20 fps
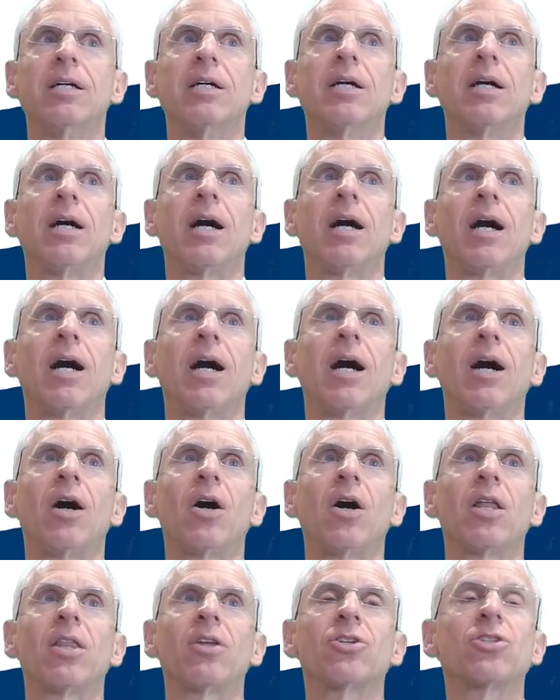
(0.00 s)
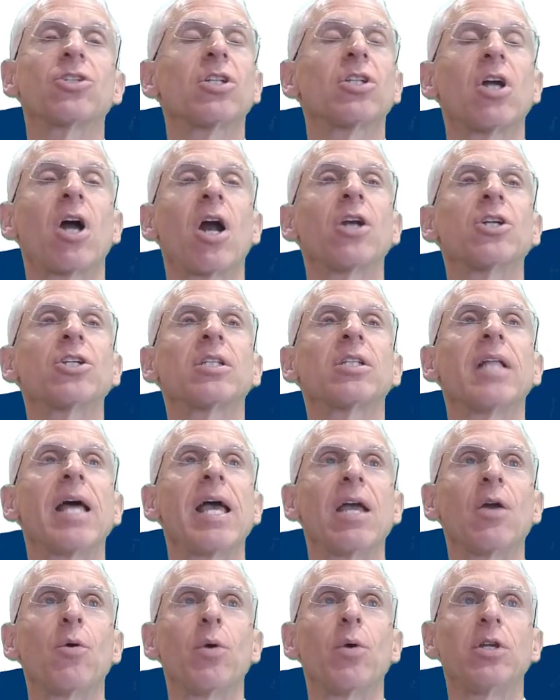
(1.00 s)
There's large
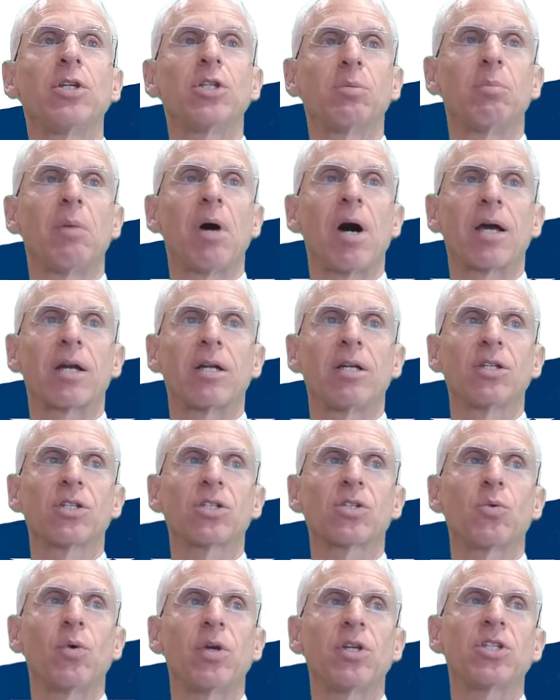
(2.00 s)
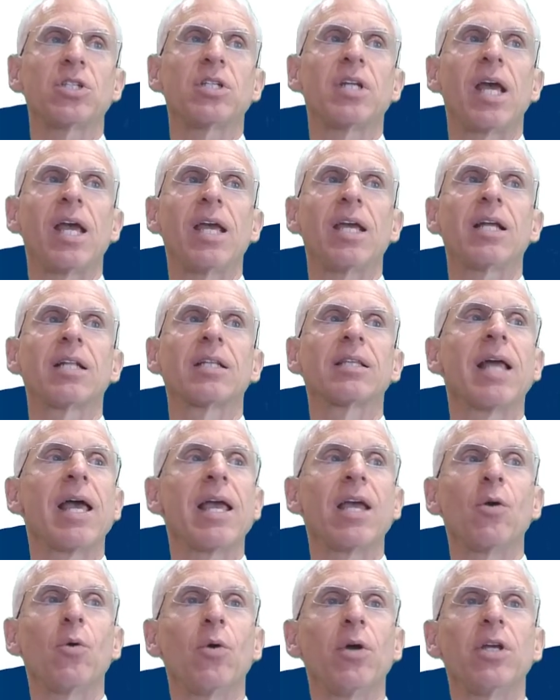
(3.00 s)
language models, which take
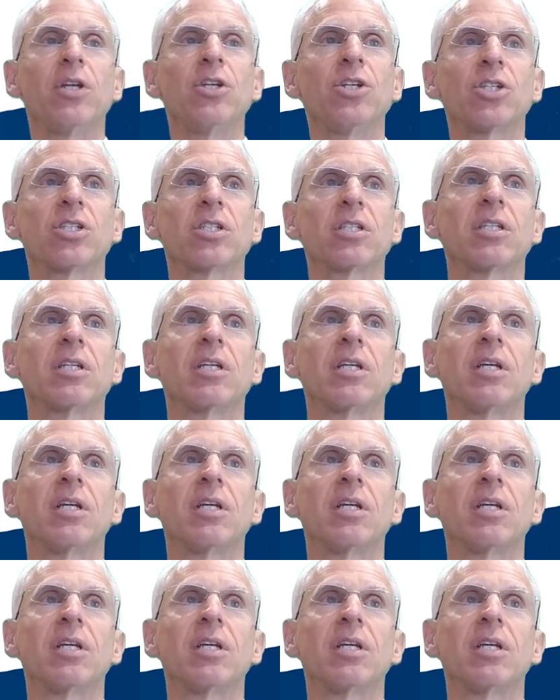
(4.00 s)
language